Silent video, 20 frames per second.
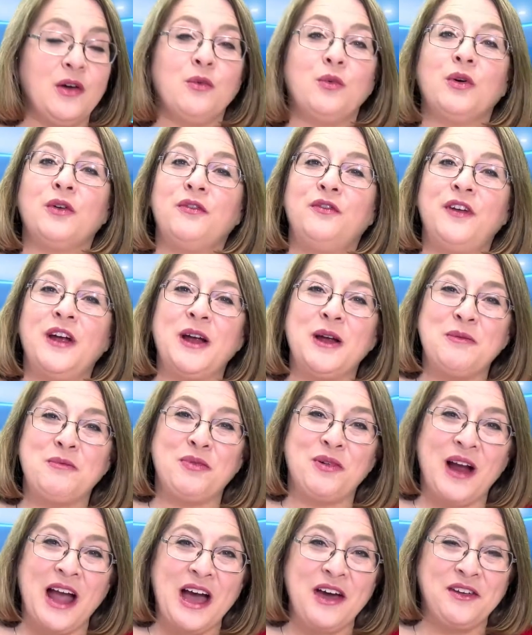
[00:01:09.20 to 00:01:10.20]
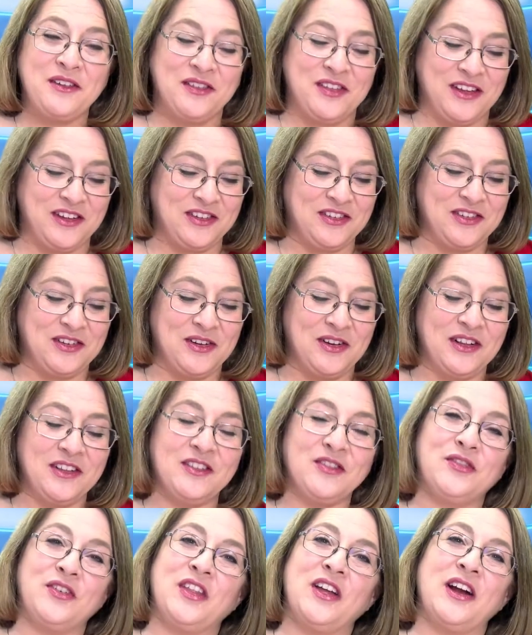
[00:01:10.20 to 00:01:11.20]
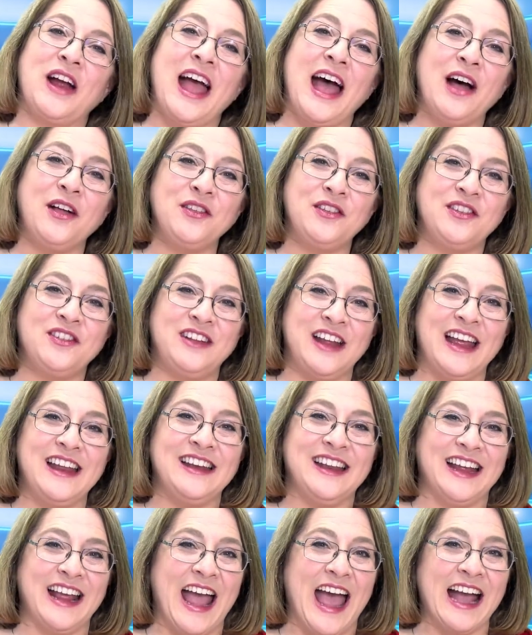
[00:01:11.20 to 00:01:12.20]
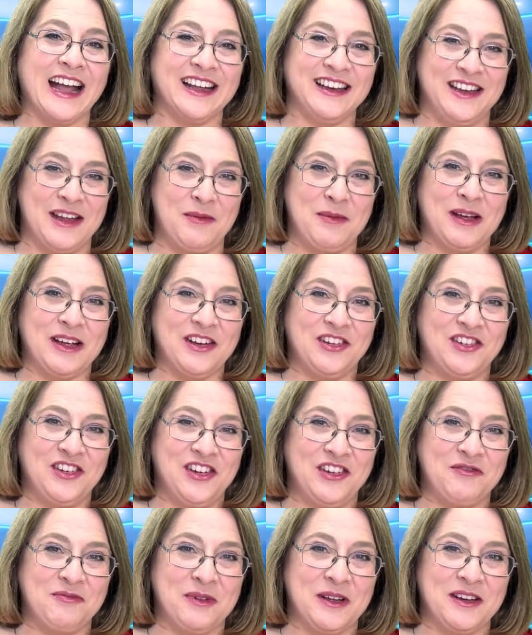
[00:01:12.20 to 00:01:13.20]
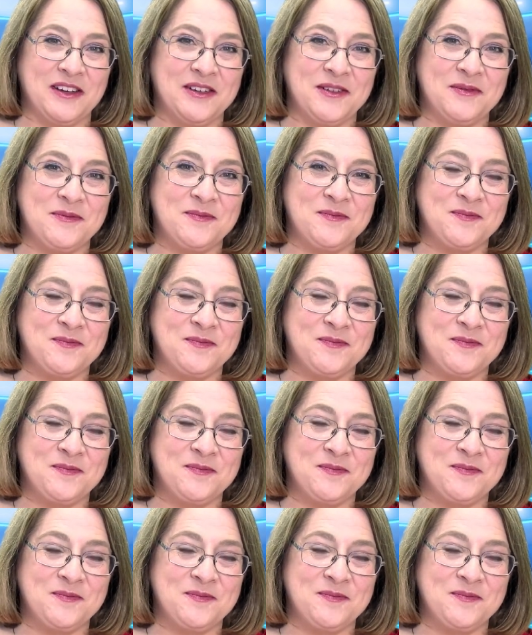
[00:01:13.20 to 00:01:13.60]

We're very proud of these students for their outstanding academic achievement.